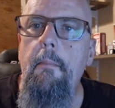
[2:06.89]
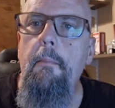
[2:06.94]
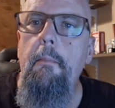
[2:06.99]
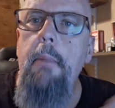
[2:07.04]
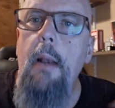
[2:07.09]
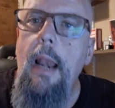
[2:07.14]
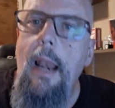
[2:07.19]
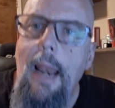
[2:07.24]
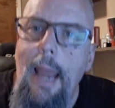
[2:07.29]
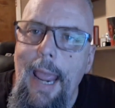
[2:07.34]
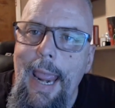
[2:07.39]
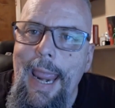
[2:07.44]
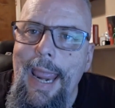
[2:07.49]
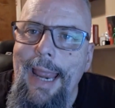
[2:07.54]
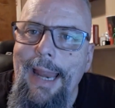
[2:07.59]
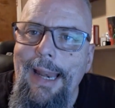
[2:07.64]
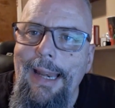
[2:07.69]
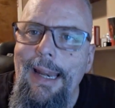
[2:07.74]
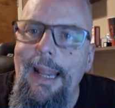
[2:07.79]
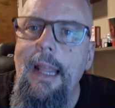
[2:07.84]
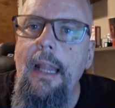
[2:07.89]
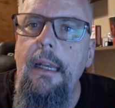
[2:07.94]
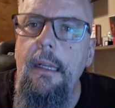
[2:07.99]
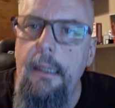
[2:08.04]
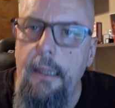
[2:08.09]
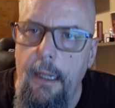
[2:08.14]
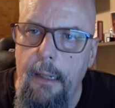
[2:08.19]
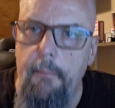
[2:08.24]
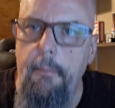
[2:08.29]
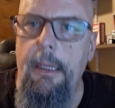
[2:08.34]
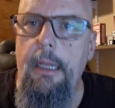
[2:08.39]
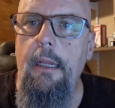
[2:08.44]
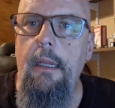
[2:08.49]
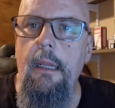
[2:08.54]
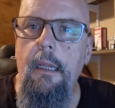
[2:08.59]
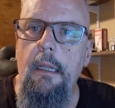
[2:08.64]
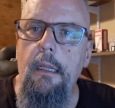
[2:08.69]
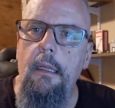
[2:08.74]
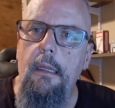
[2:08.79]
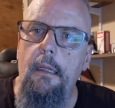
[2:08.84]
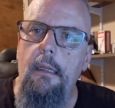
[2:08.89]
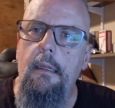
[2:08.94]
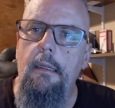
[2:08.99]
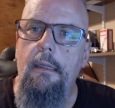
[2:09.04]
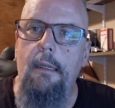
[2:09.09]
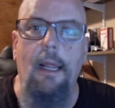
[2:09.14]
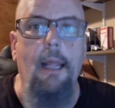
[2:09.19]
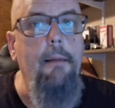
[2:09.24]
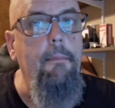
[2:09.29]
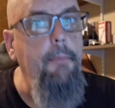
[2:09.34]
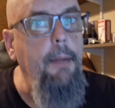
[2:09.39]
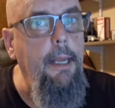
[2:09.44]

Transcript: pandemic, not